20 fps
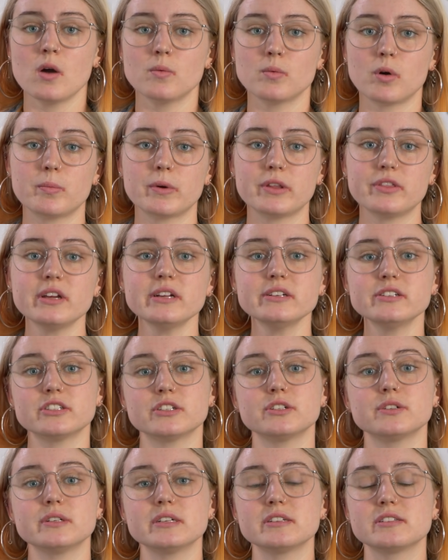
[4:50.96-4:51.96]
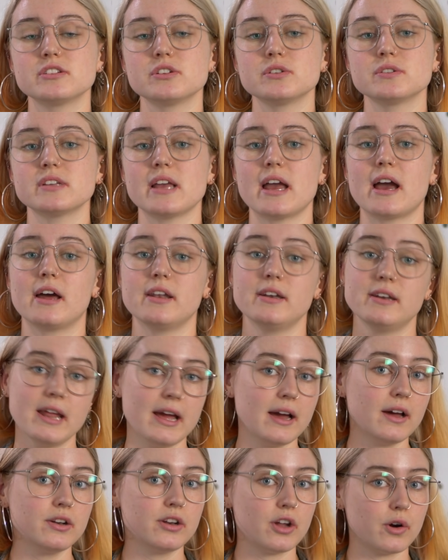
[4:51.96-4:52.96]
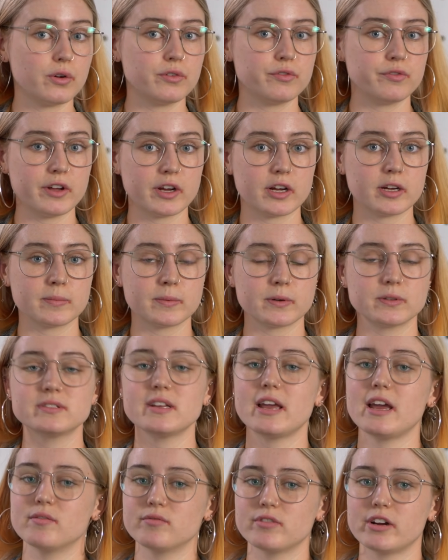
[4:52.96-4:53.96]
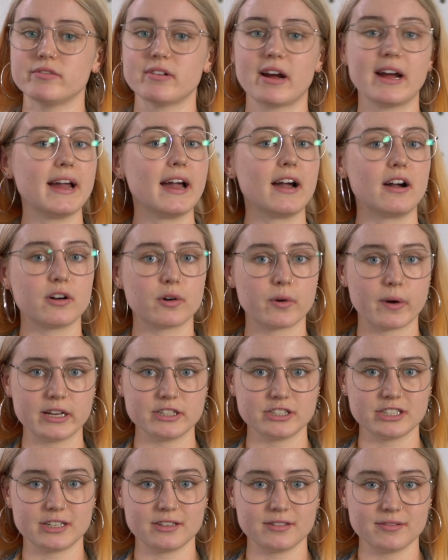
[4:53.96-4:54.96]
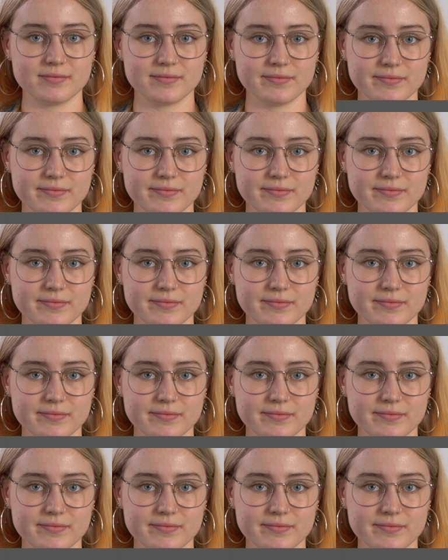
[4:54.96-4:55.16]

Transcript: What we then do is use our now known variables and rewrite our equation.